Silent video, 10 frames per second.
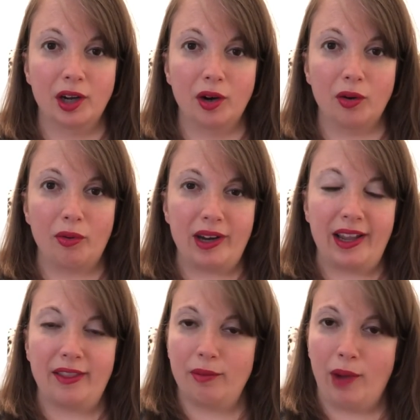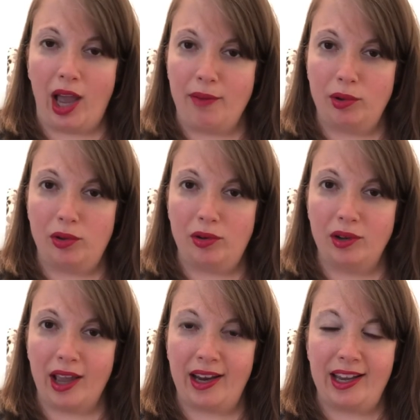reading the Bible
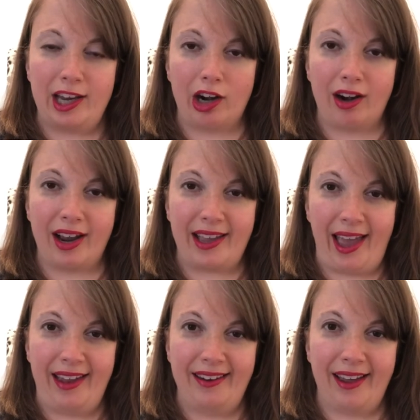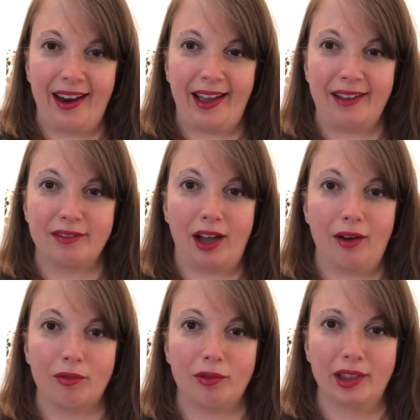in a year again, and I got
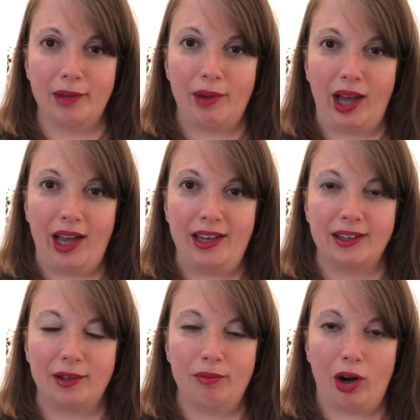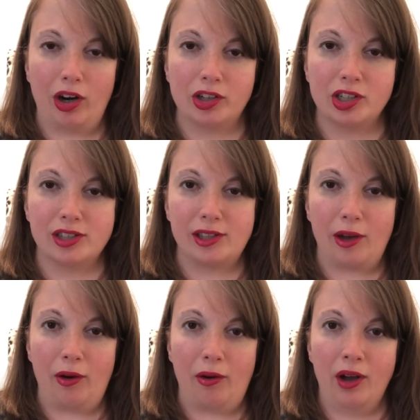really behind in March.
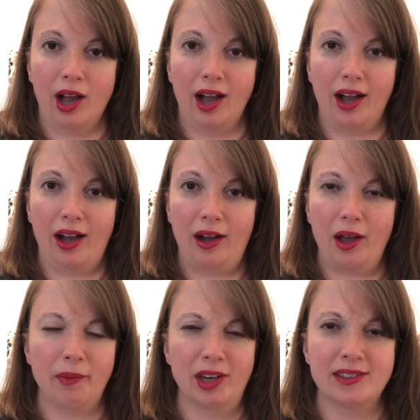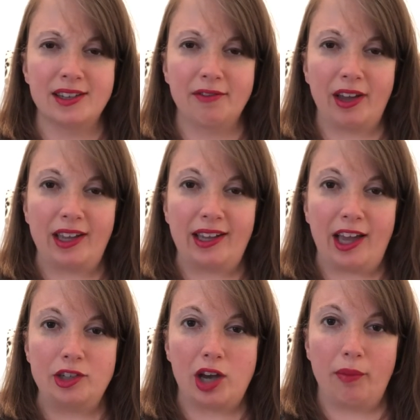So I'm gonna see if I can
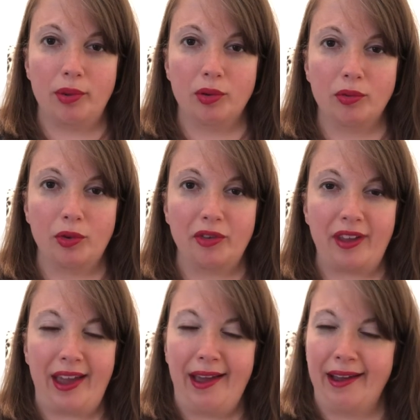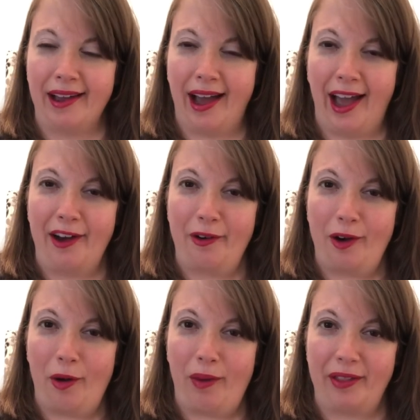catch up. We'll see. I don't
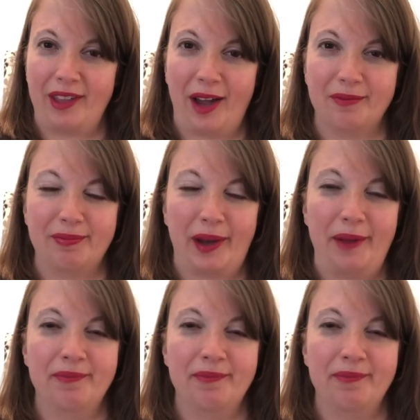know about that, but